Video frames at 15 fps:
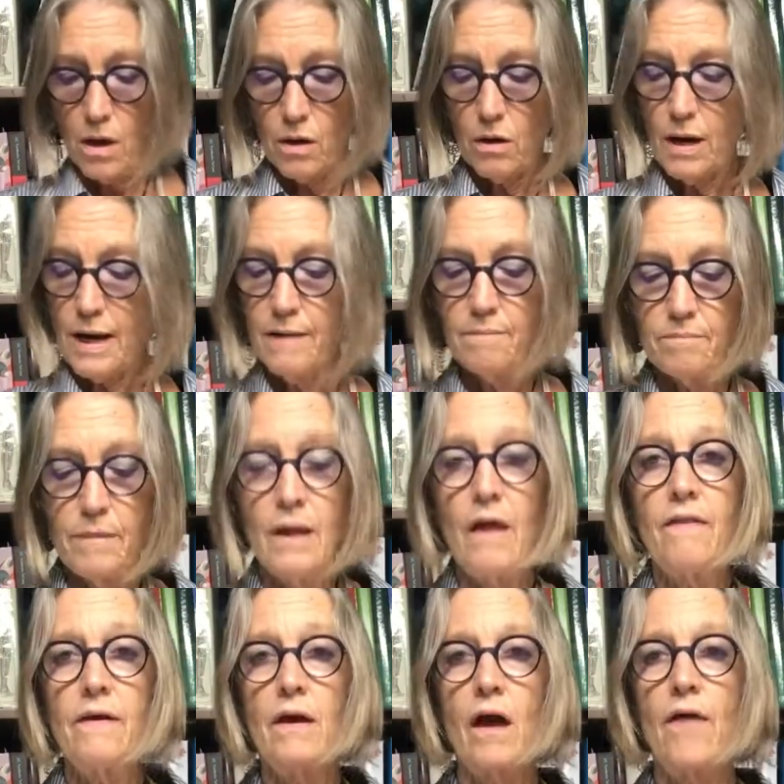Right? Now
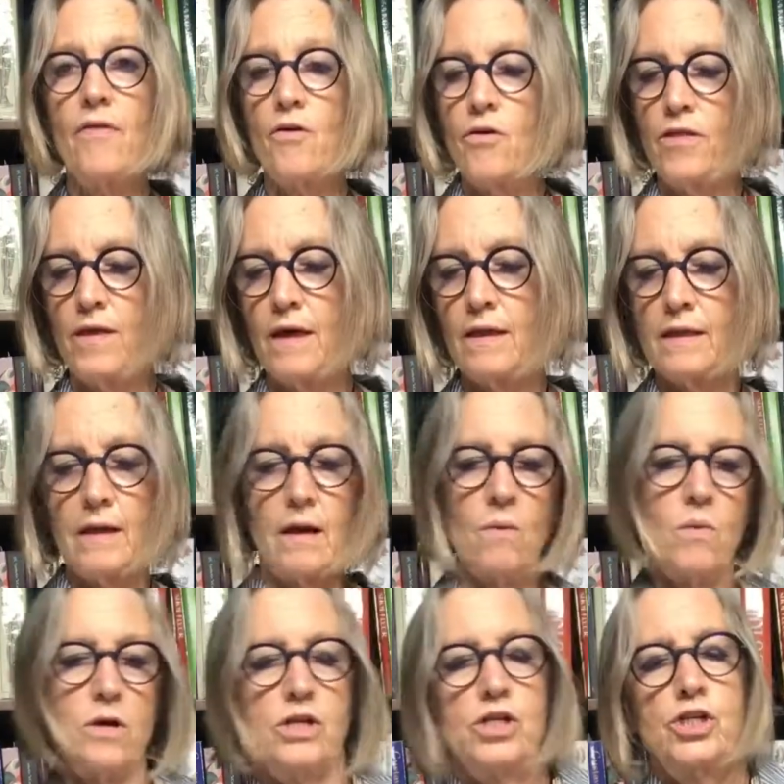the other thing that I
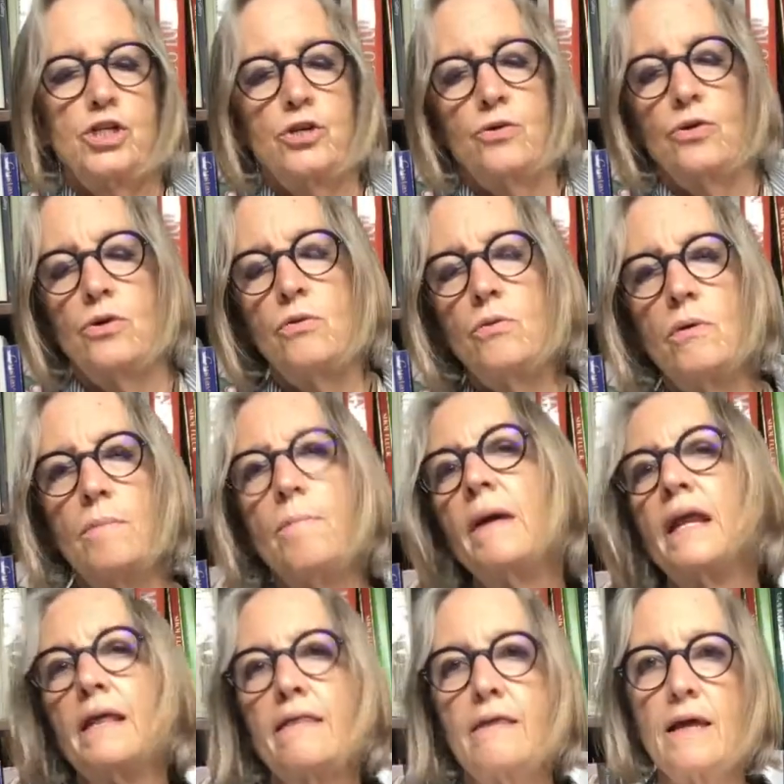want to show you,
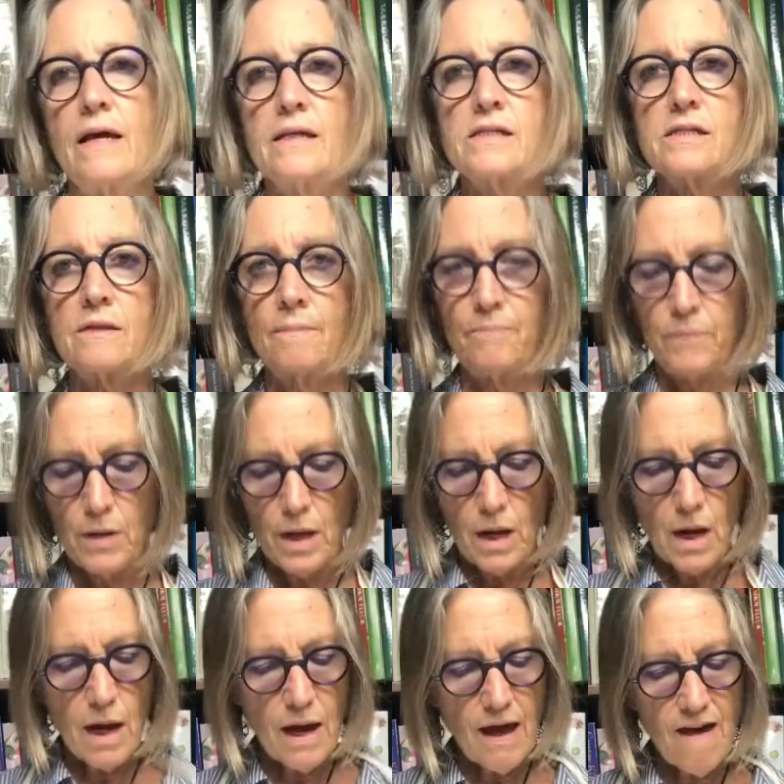many things.
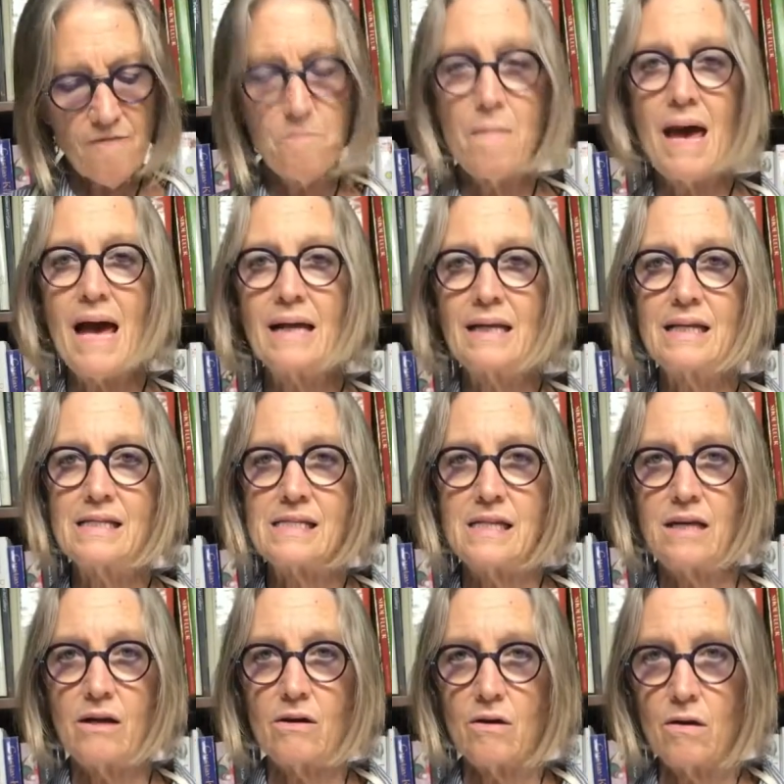I have magnets
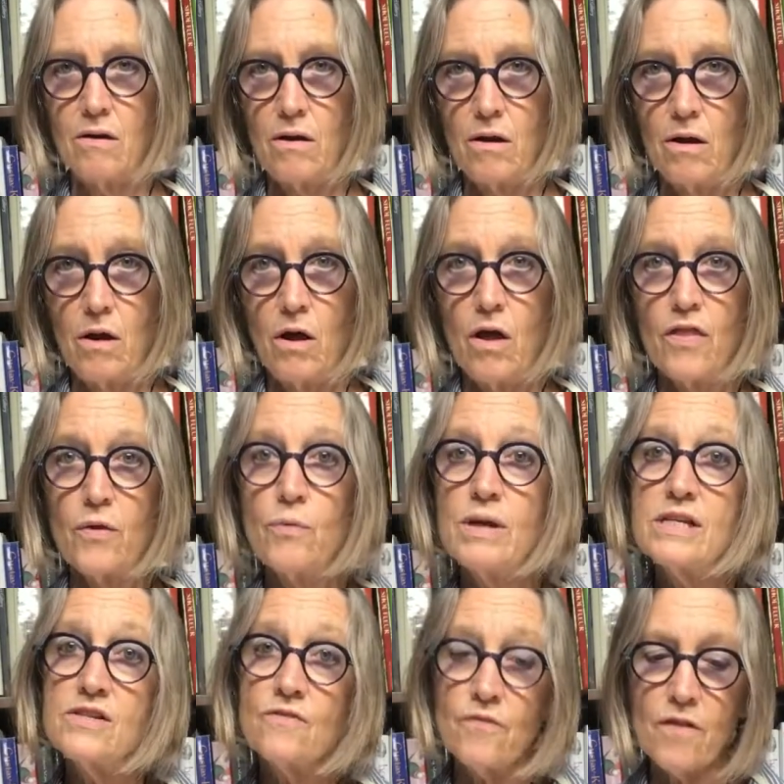here. The
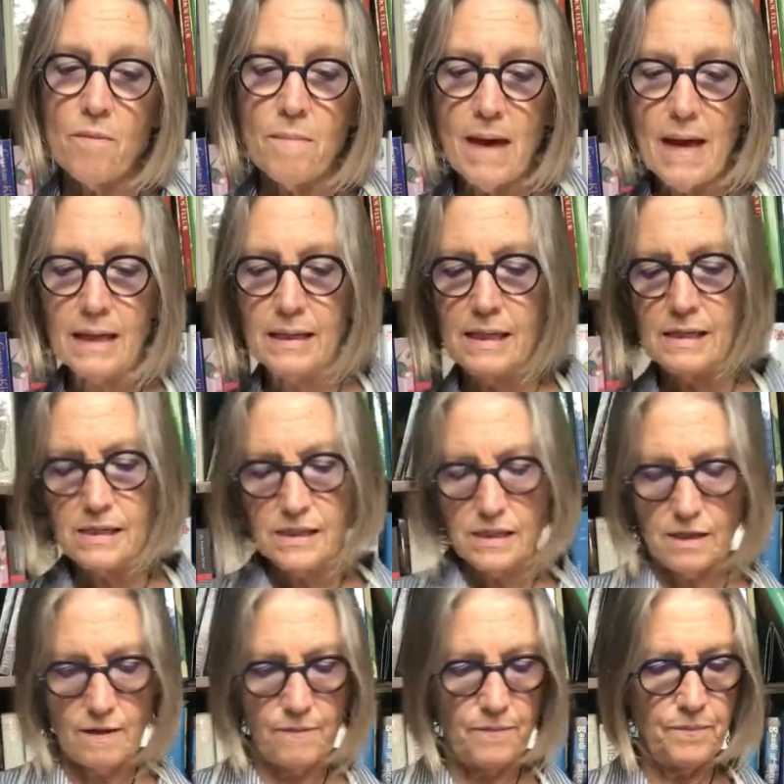reason for the magnets
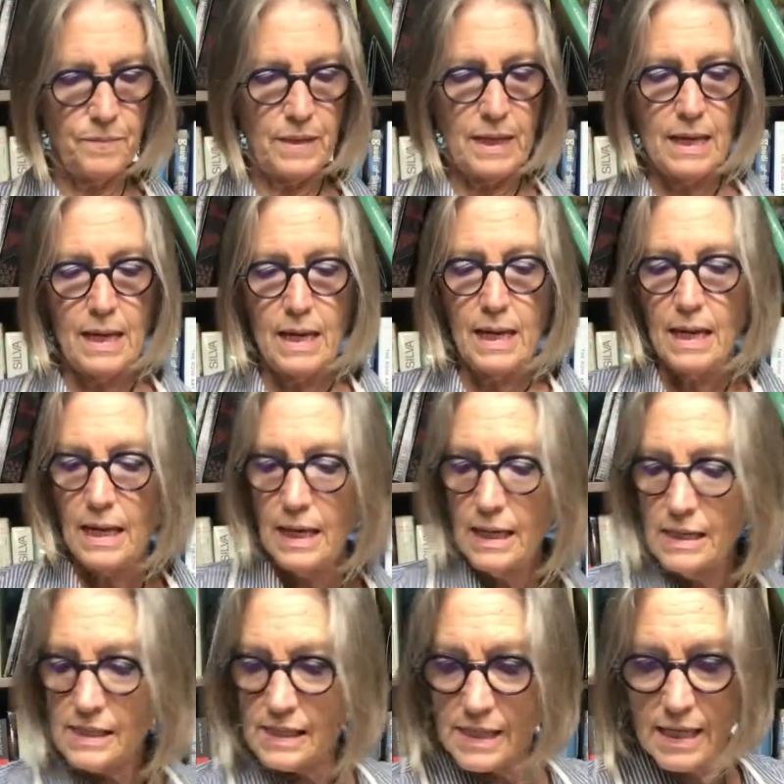
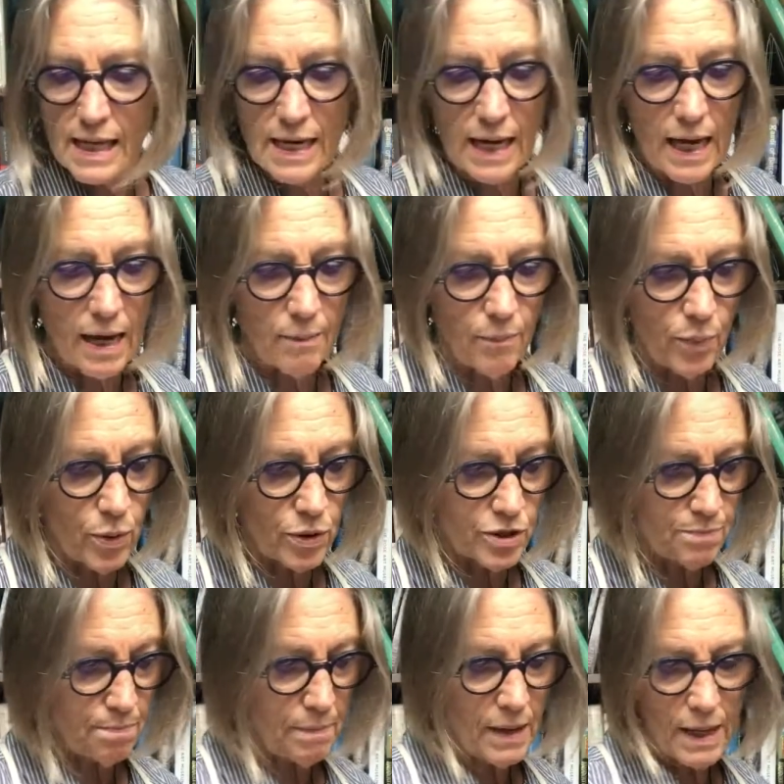is that I put
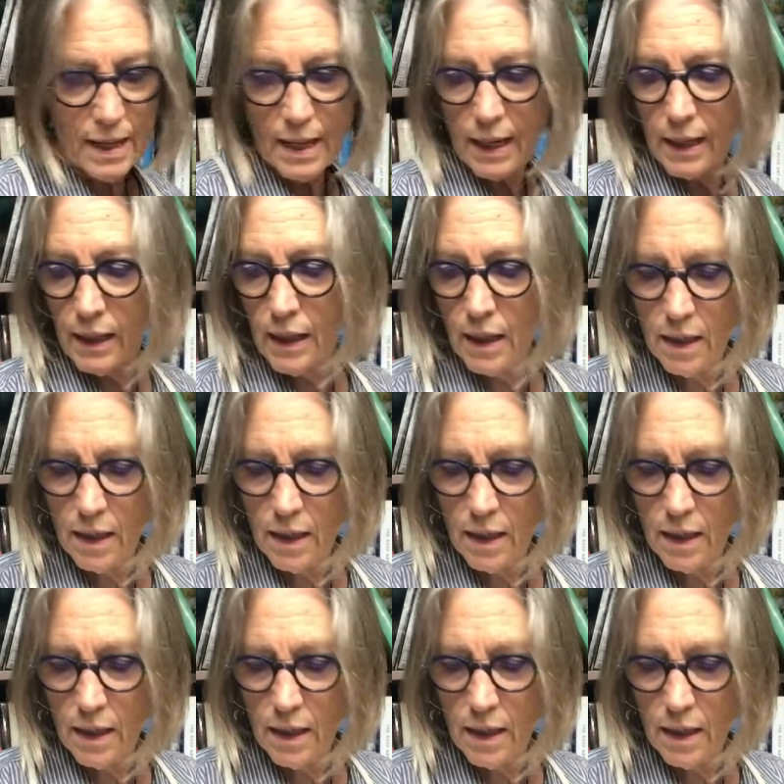my